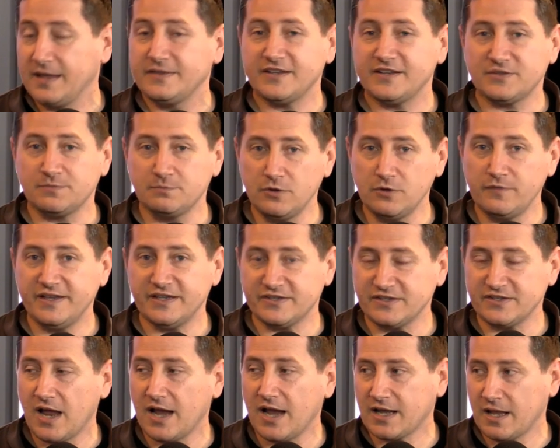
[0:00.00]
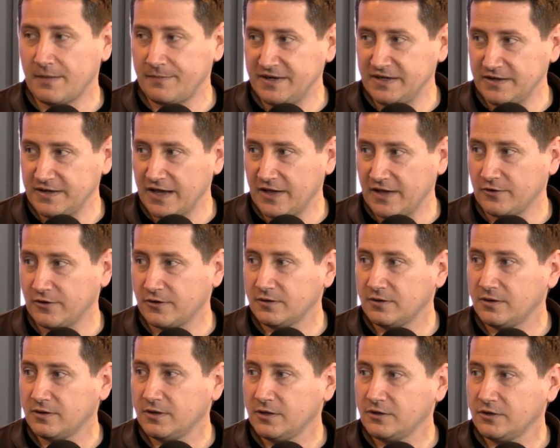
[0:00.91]
This movie is not coming
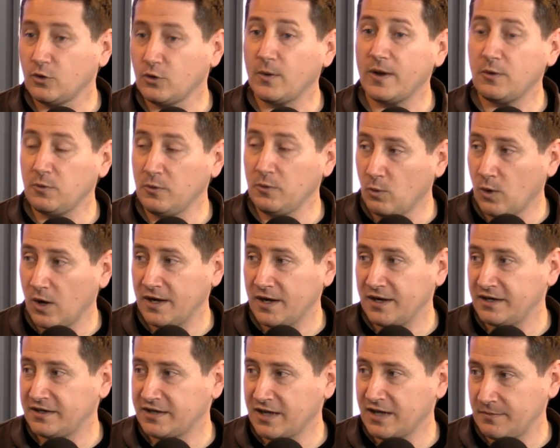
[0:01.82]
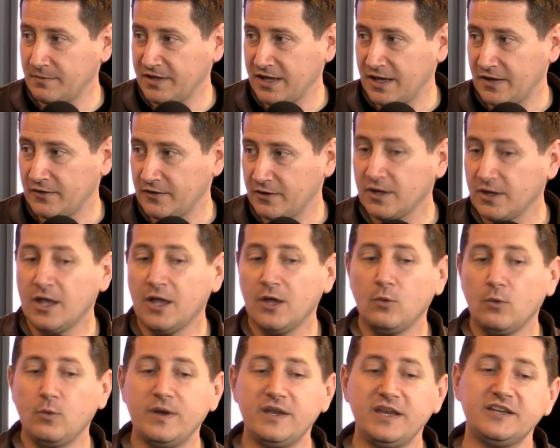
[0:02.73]
together the way we wanted it to come together.
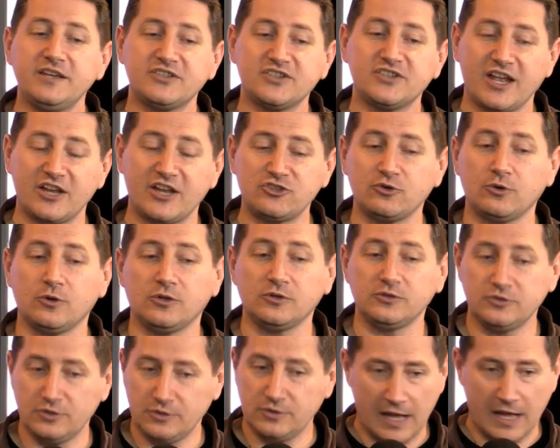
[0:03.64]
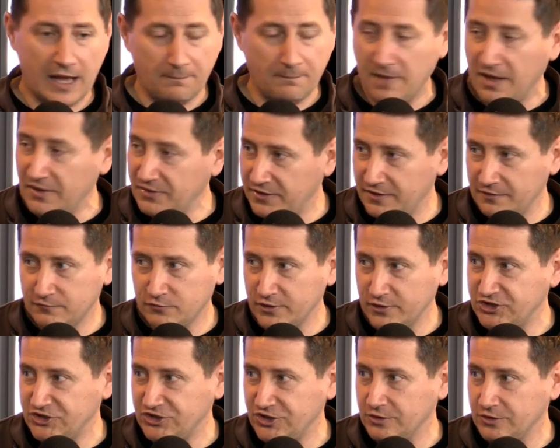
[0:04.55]
We need to schedule a month of
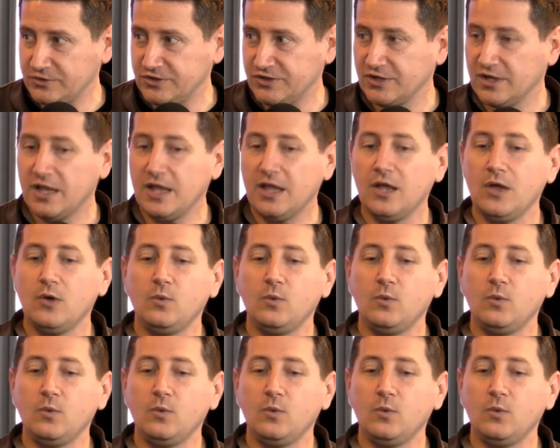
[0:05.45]
reshoots.